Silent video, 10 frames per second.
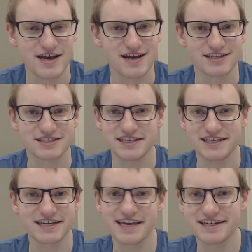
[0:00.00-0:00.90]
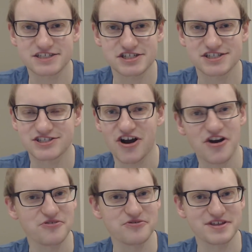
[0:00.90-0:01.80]
See, you can't just
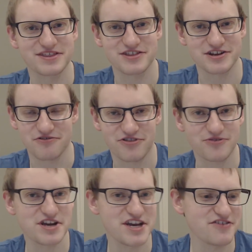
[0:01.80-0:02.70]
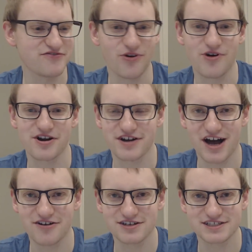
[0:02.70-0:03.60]
start with
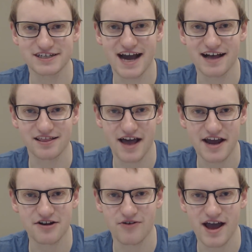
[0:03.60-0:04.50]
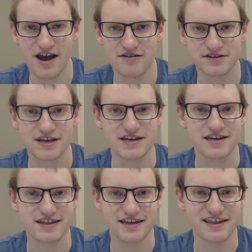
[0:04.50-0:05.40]
$300-400 you got lying around
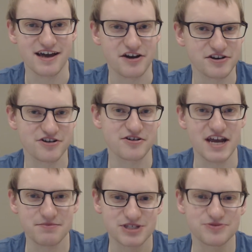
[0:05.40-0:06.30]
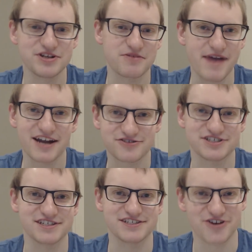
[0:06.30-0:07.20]
in between your
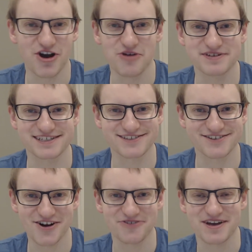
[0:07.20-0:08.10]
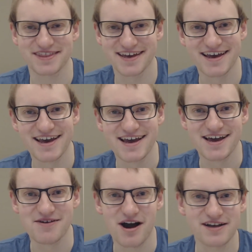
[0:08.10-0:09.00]
mattresses you're hoping to start with.
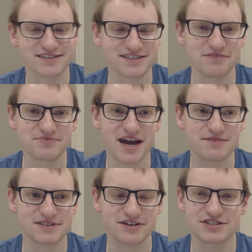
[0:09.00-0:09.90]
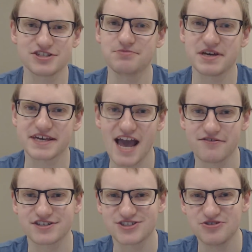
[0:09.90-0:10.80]
Sometimes there's
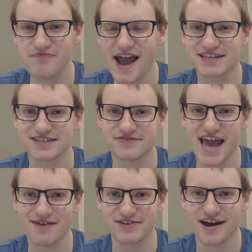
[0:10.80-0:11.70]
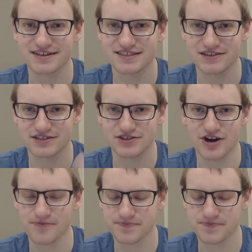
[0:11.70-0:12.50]
two massive caveats to this though.